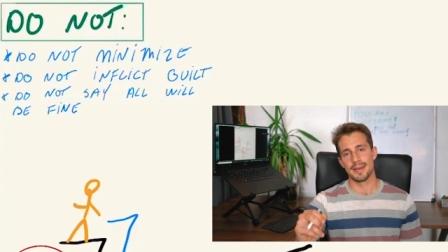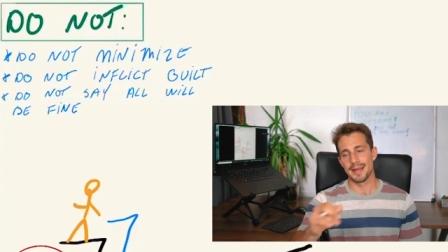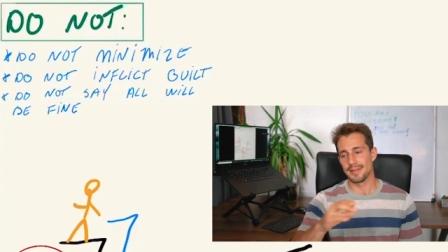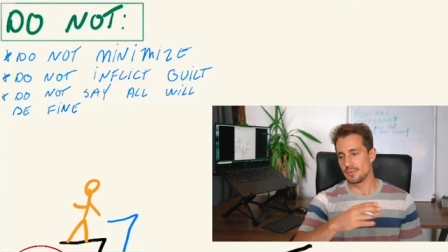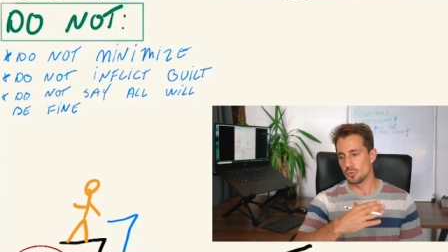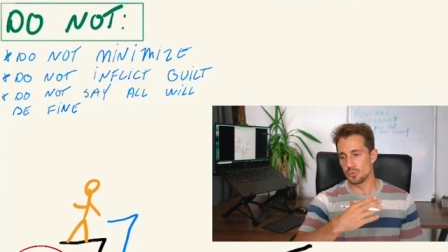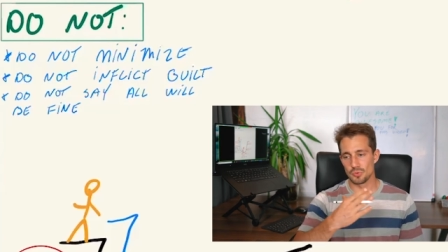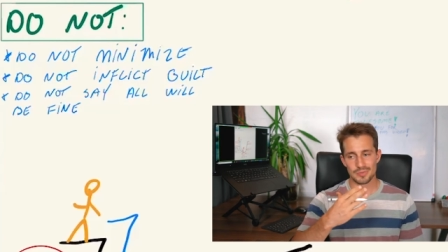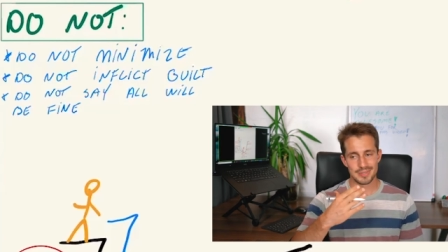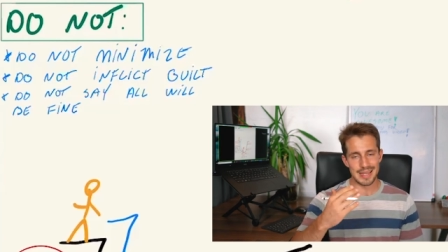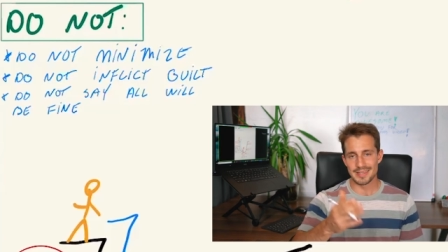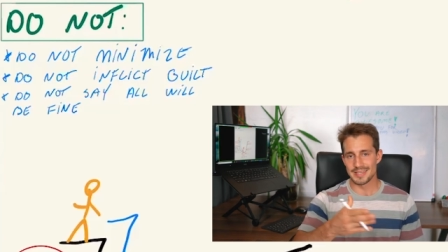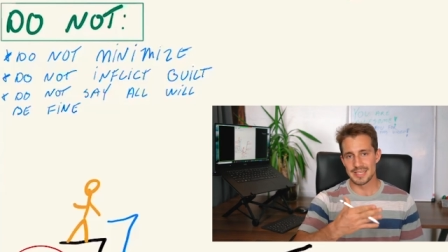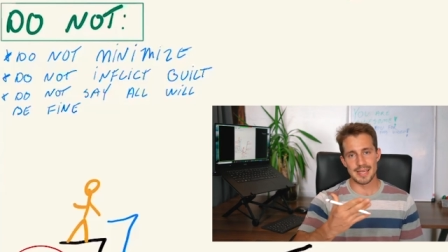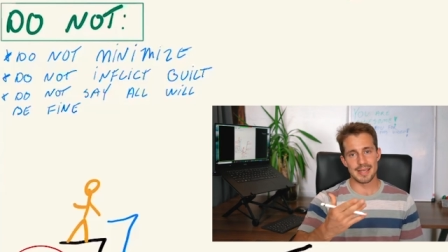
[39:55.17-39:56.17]
And to
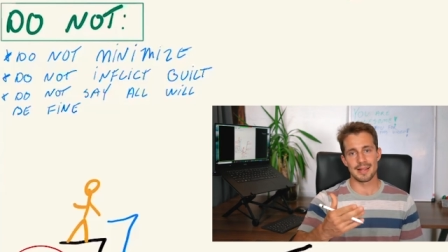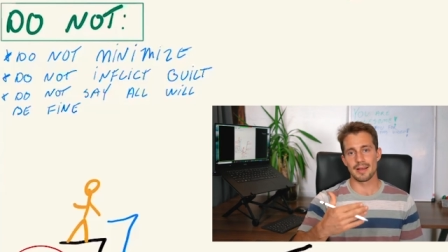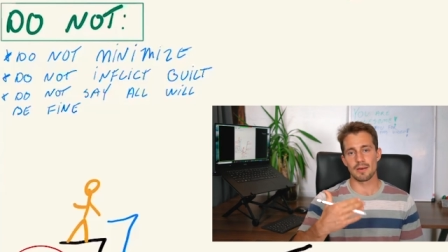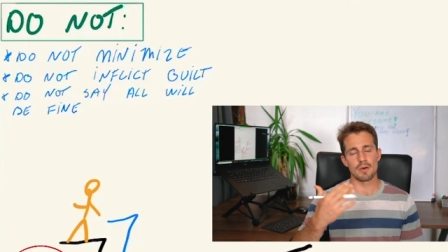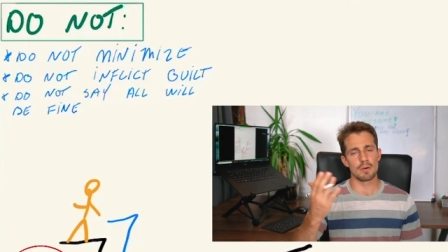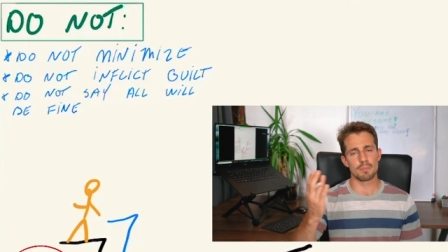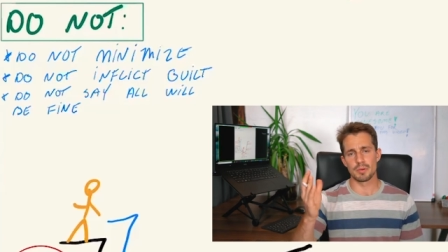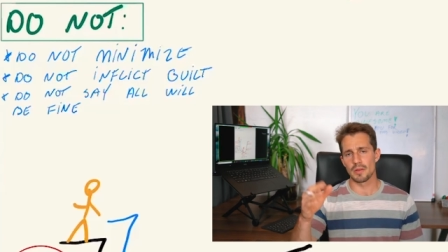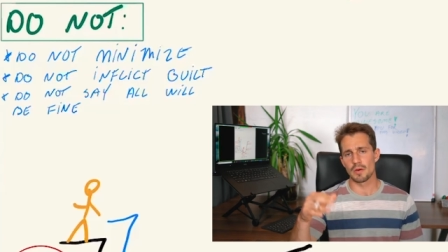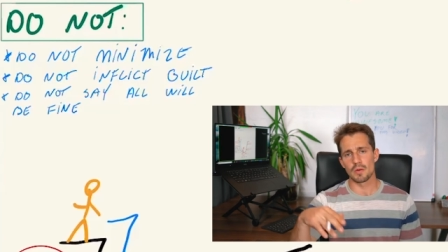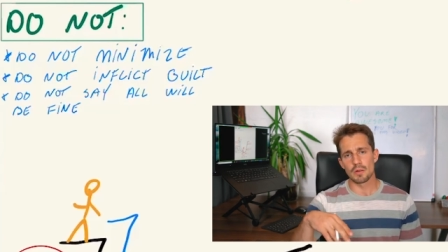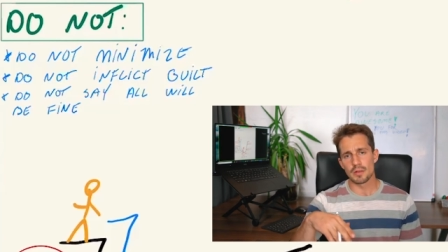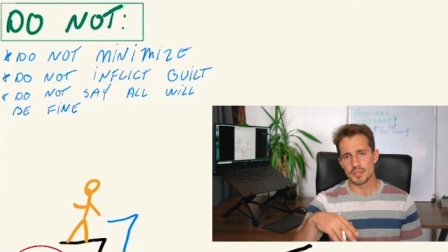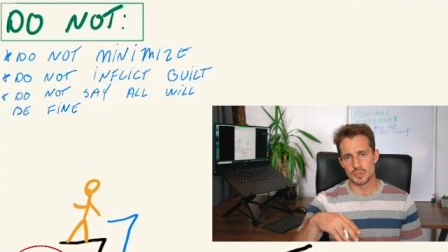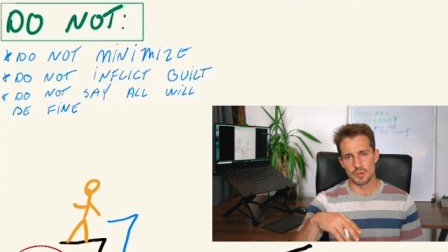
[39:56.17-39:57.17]
then say like, oh, but
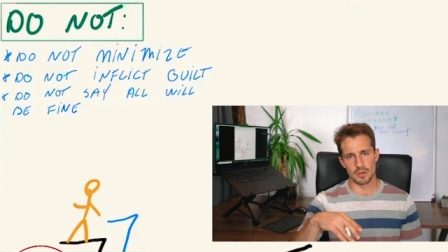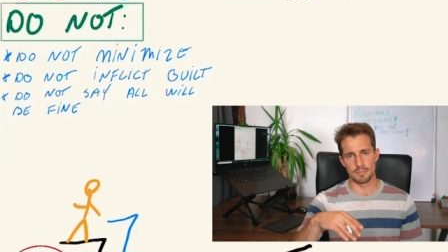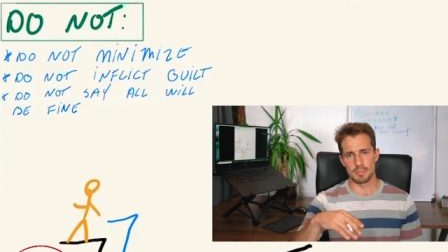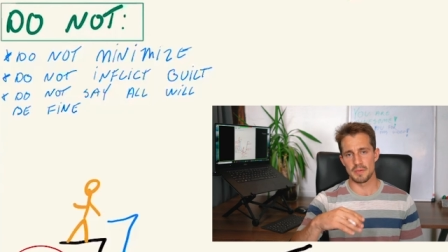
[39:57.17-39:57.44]
all is gonna